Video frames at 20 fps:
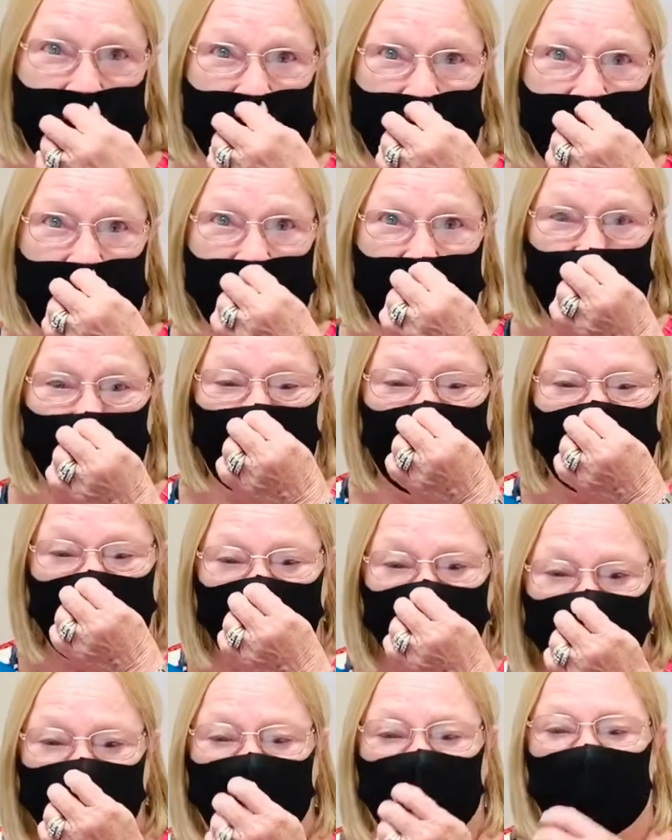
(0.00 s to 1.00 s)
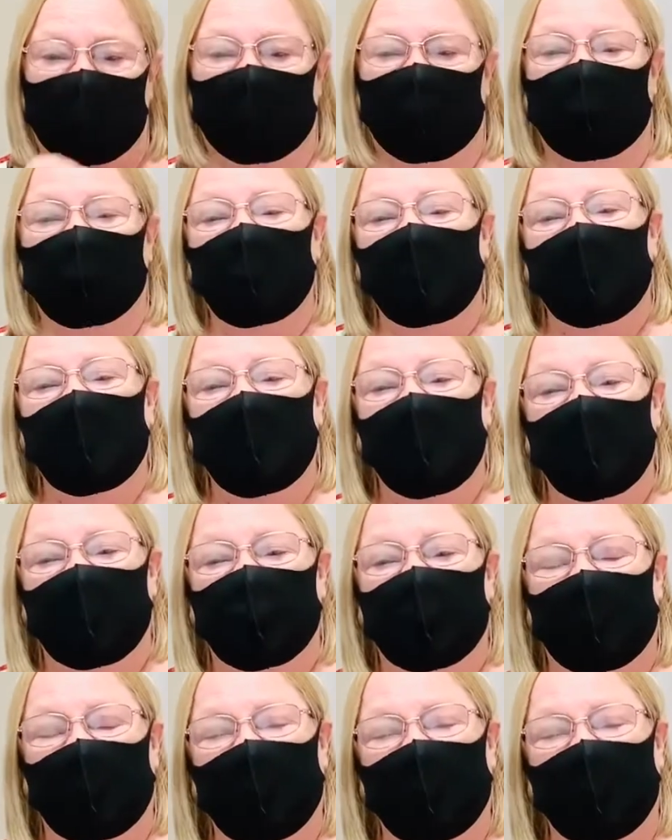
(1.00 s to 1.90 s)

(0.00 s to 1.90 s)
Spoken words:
It's available, but